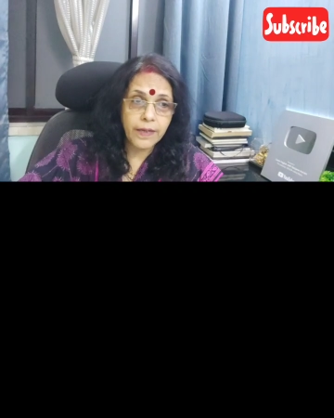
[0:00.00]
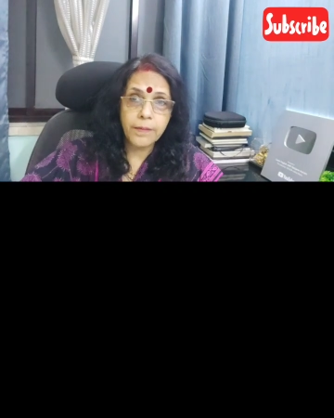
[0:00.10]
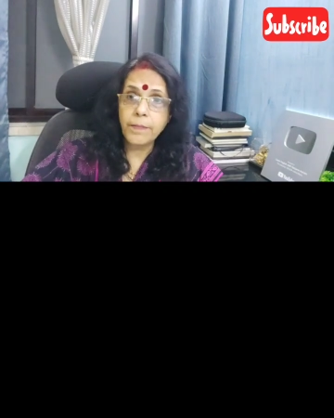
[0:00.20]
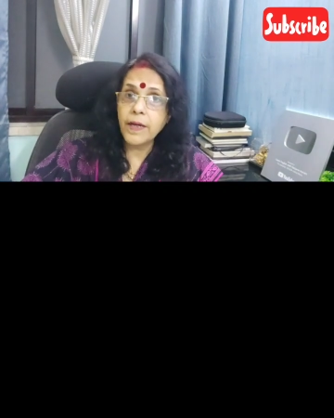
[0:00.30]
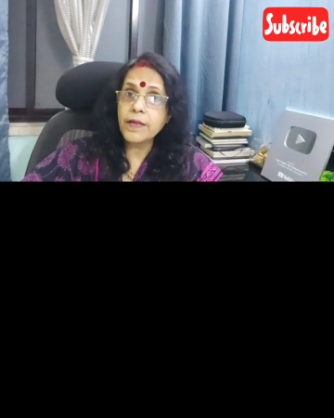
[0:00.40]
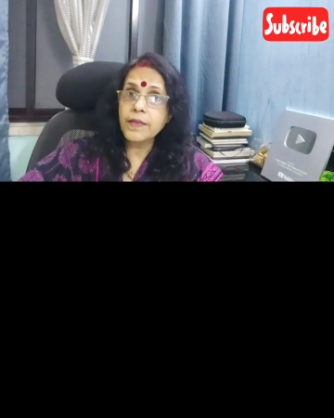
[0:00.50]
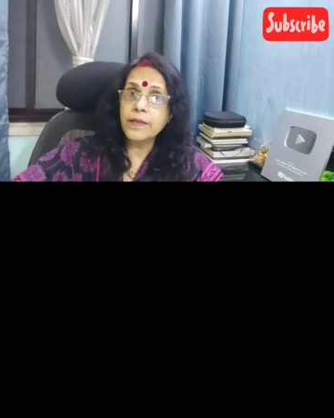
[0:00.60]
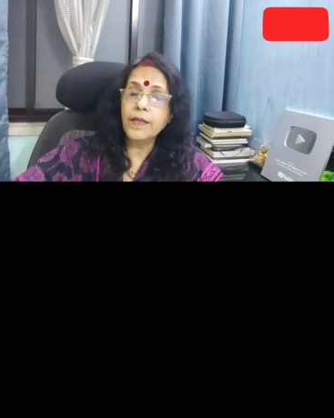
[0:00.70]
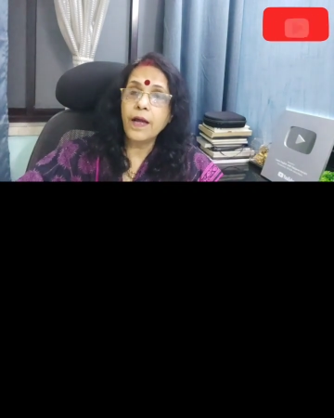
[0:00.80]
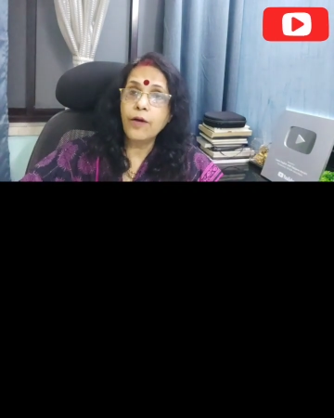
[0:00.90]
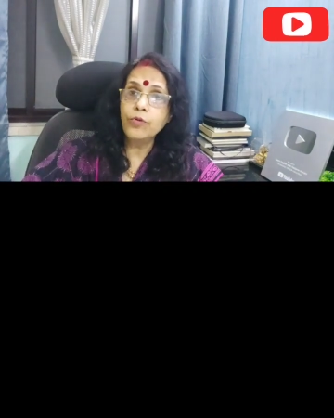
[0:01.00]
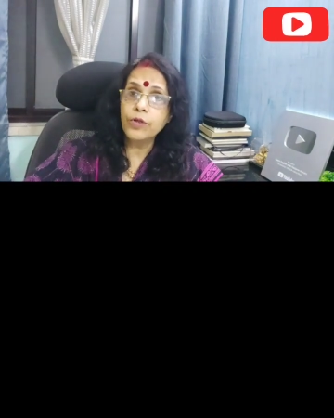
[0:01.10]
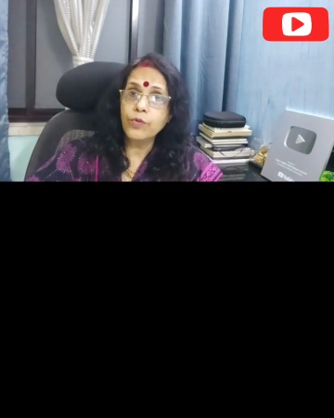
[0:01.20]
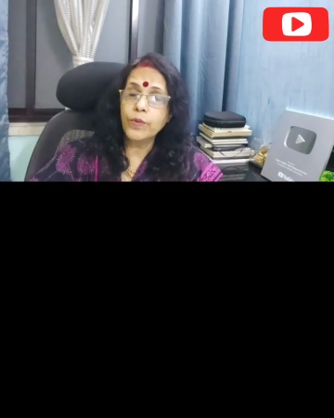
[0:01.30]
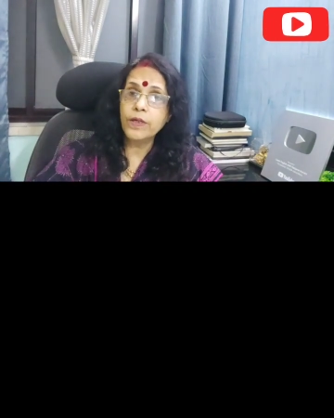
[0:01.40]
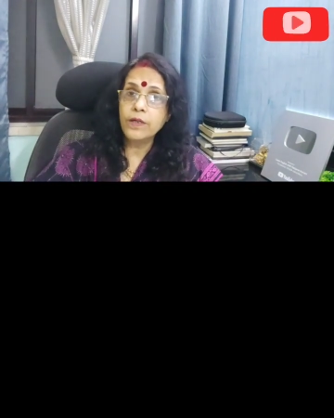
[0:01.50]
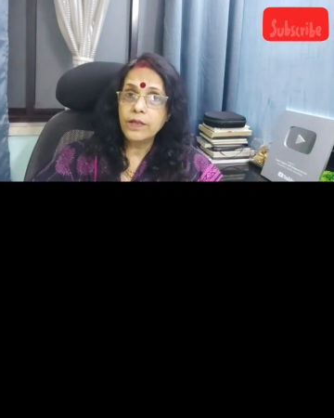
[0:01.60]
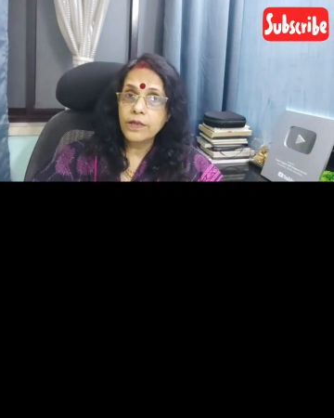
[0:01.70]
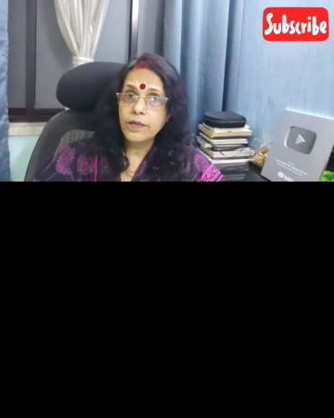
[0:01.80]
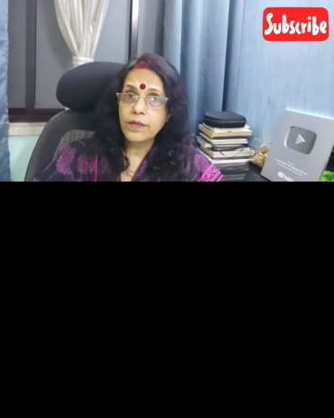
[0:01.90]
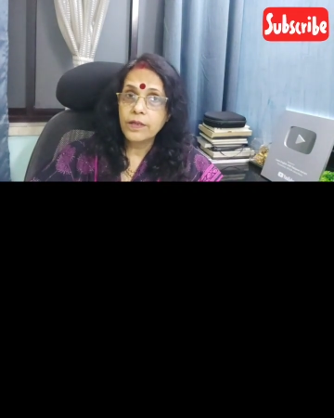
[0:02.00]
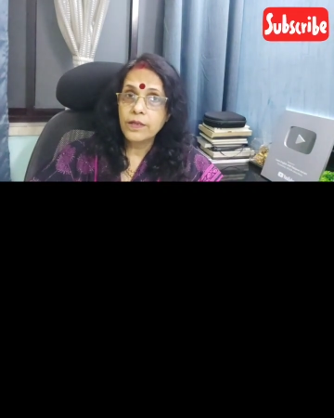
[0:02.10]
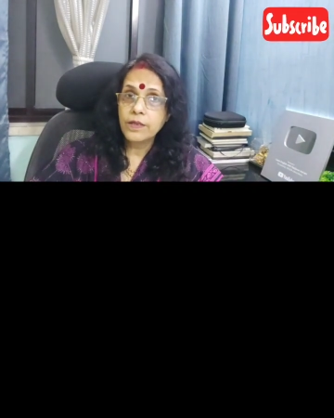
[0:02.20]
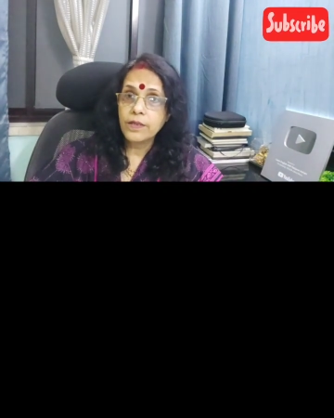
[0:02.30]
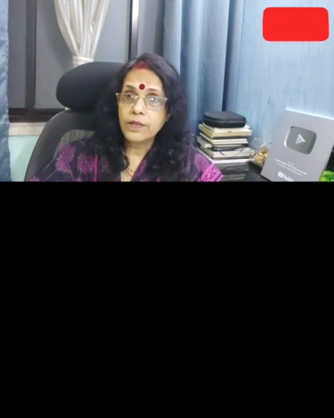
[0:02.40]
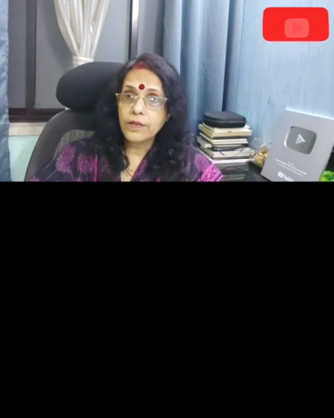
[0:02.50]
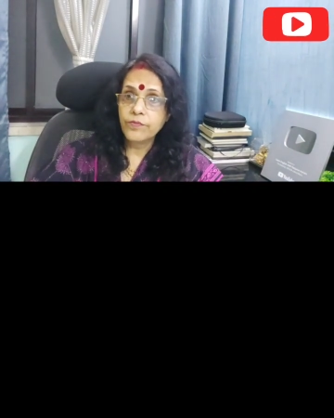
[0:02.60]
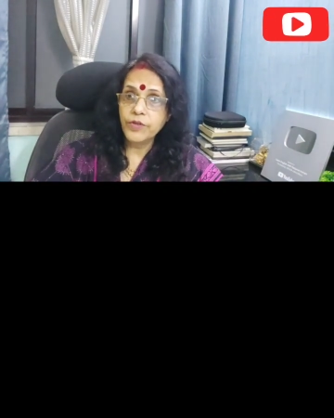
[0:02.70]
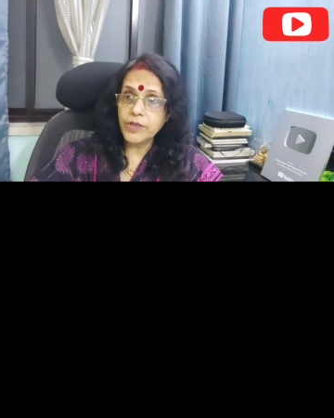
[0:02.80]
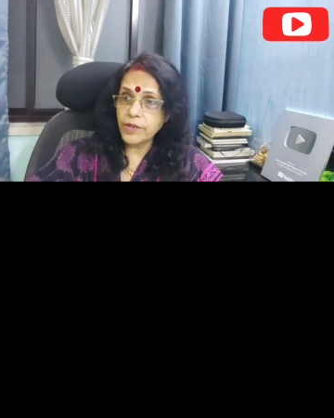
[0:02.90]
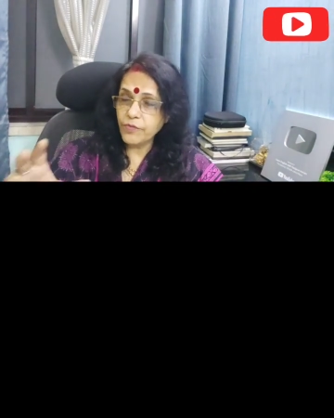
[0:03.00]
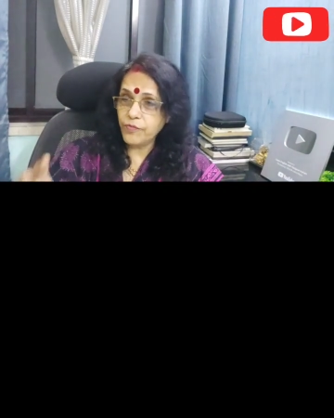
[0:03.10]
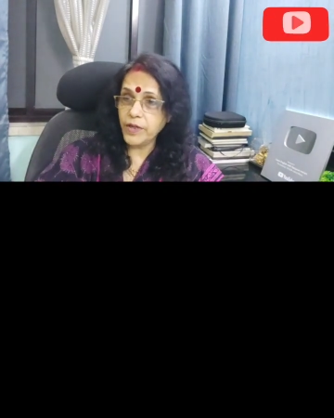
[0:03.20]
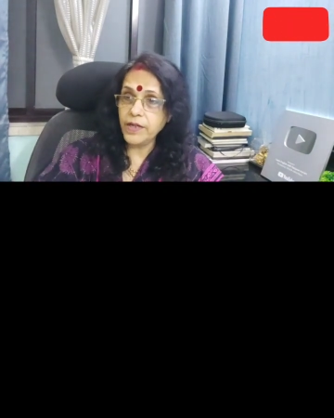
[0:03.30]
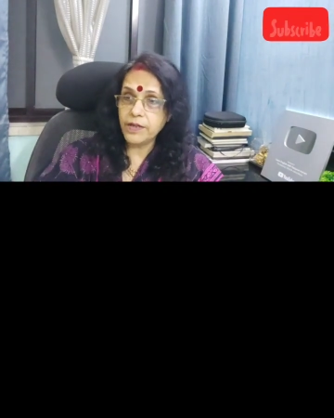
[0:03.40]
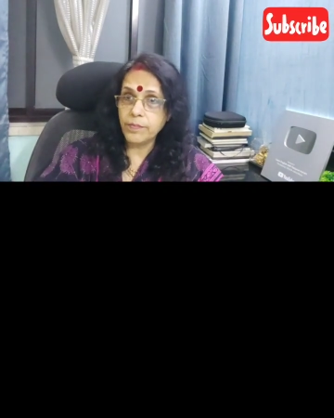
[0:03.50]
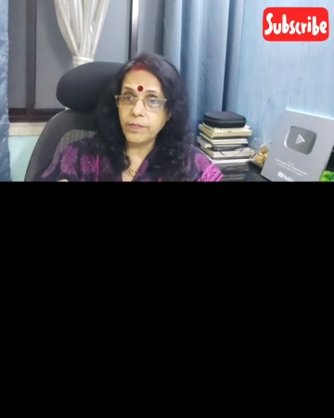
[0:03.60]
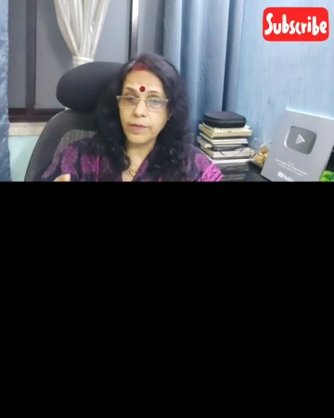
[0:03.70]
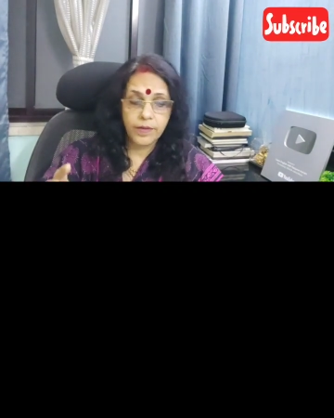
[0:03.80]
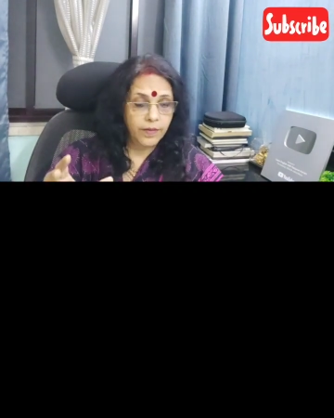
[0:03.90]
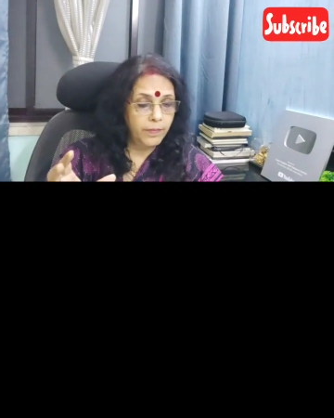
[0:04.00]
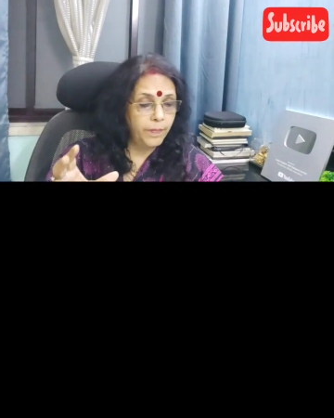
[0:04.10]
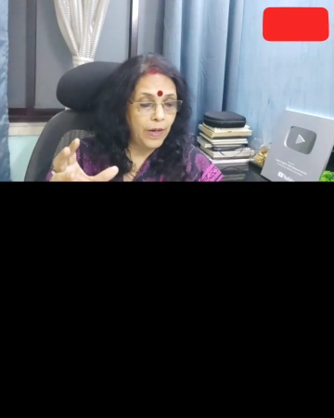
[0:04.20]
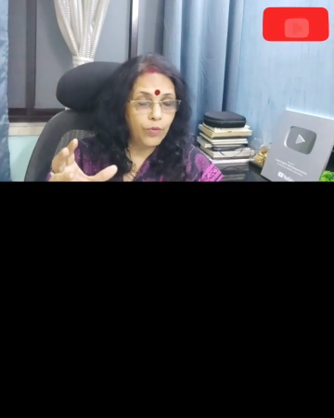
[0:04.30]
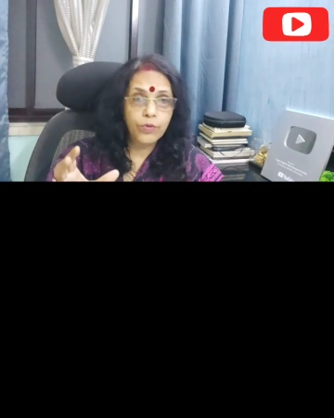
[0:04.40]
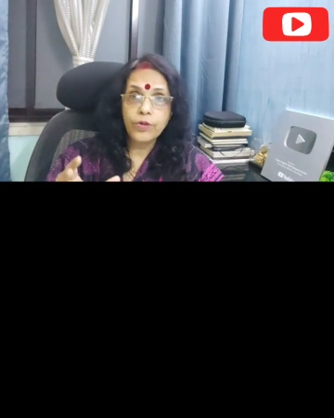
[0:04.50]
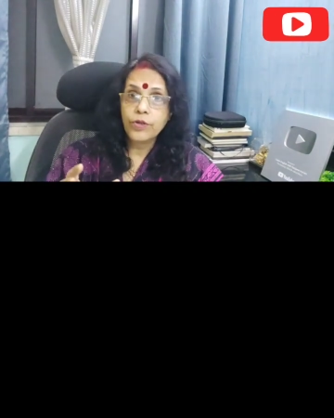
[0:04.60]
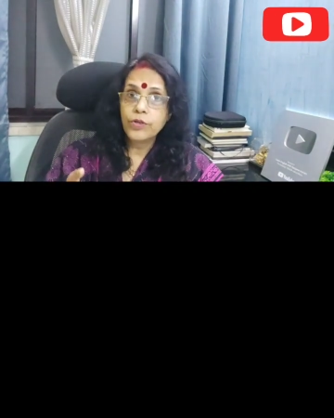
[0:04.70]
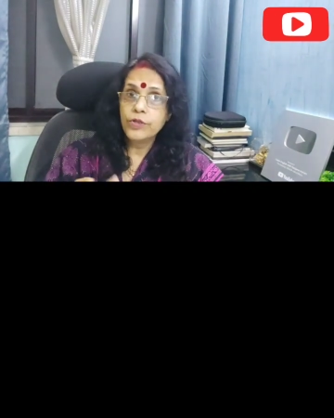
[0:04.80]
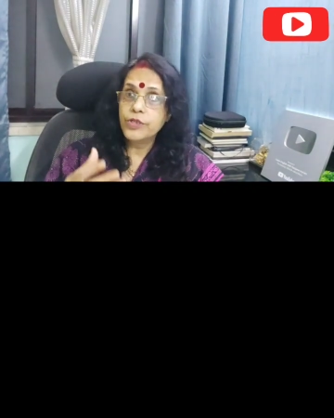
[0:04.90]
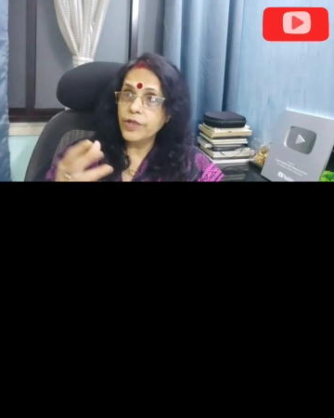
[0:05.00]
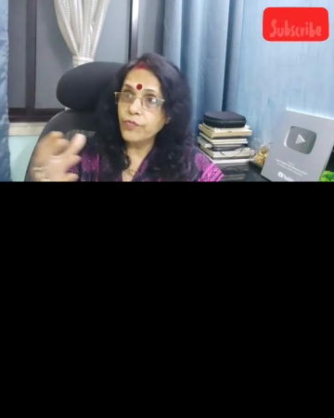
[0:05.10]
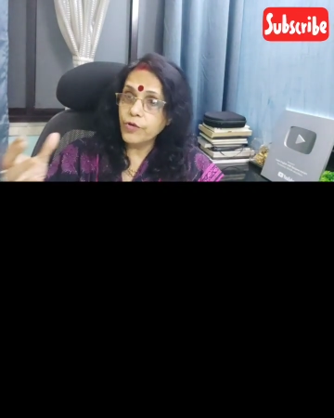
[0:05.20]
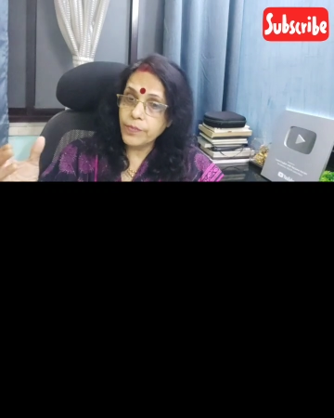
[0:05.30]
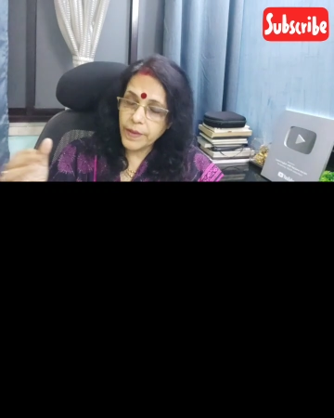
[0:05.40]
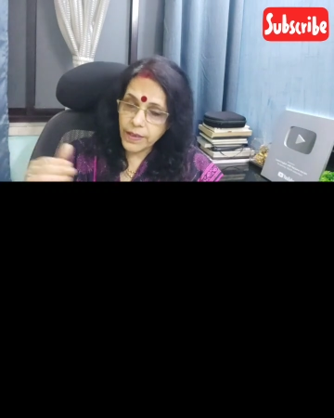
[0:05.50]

her mark in the outer world. With her feet bound, she would